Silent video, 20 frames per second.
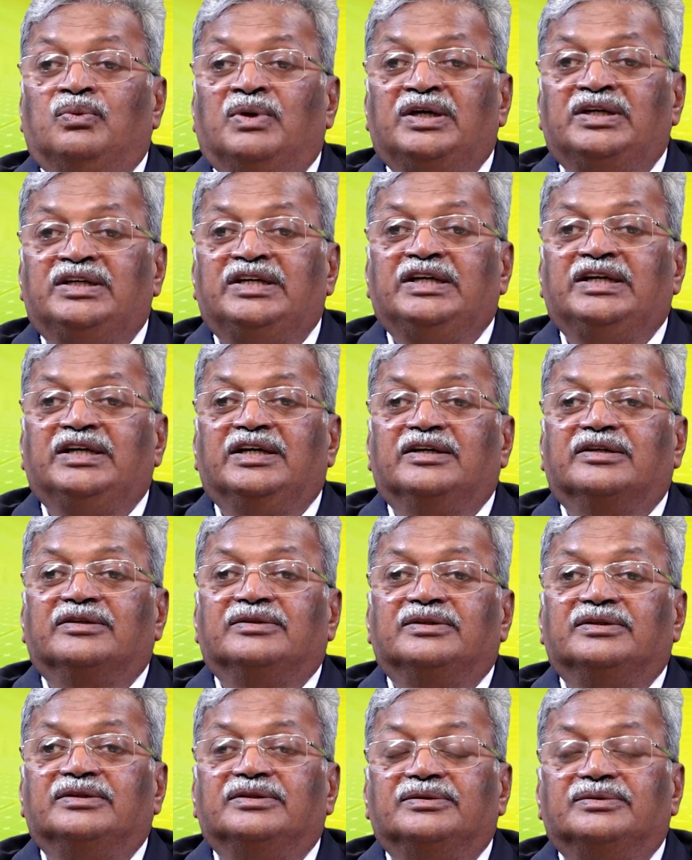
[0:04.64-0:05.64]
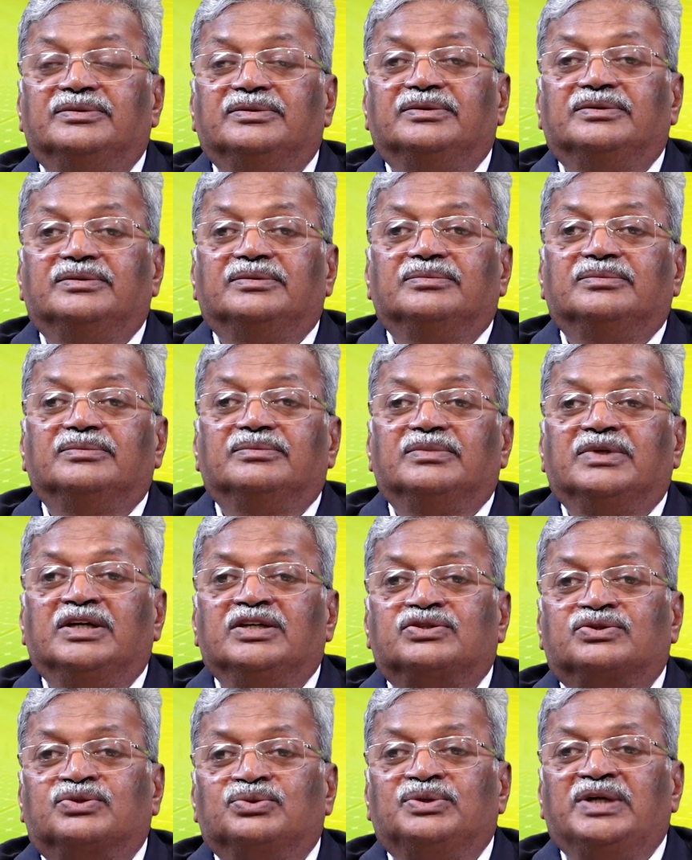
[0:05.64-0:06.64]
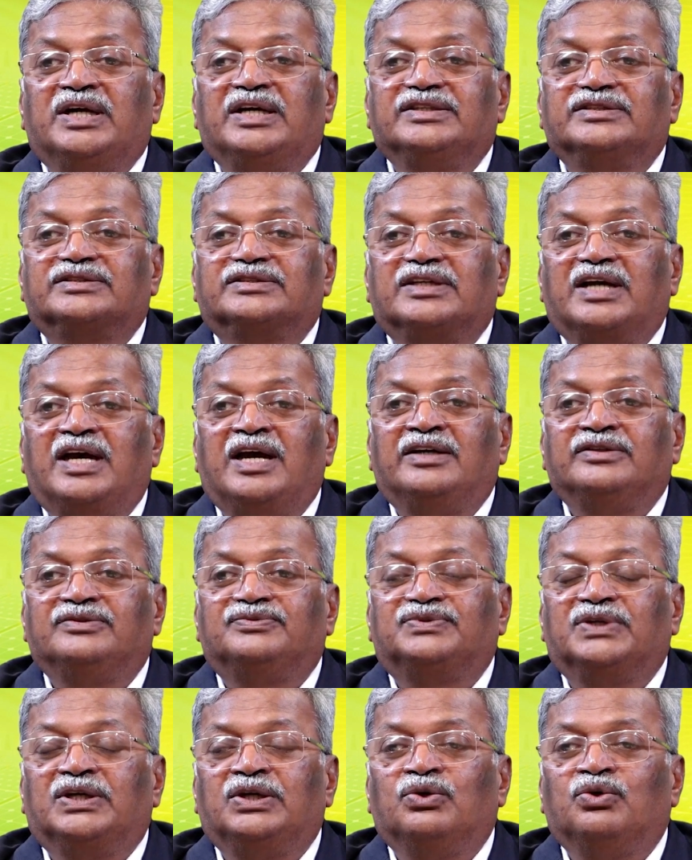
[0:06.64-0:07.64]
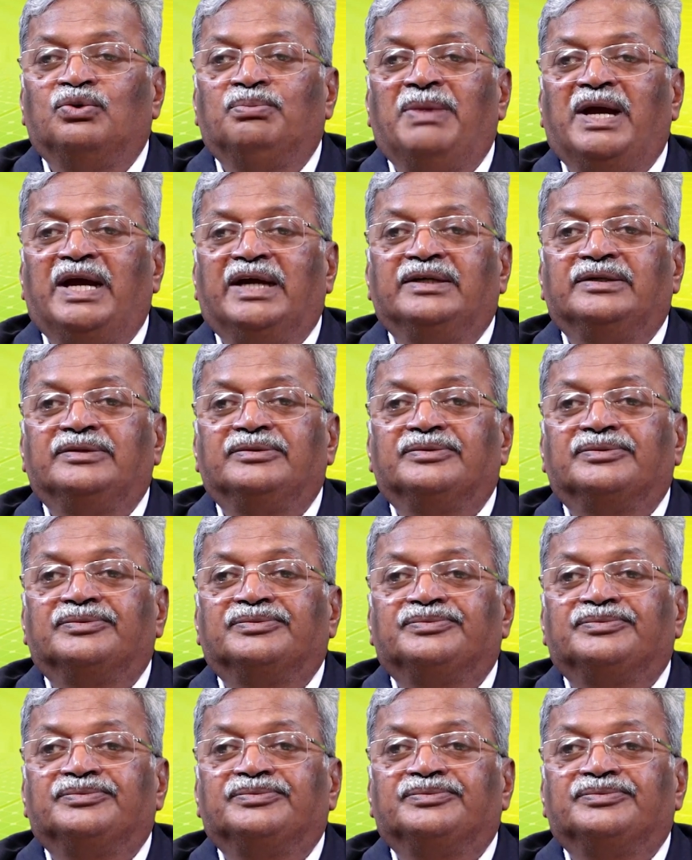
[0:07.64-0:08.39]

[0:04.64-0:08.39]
Well, dear students and fellow men,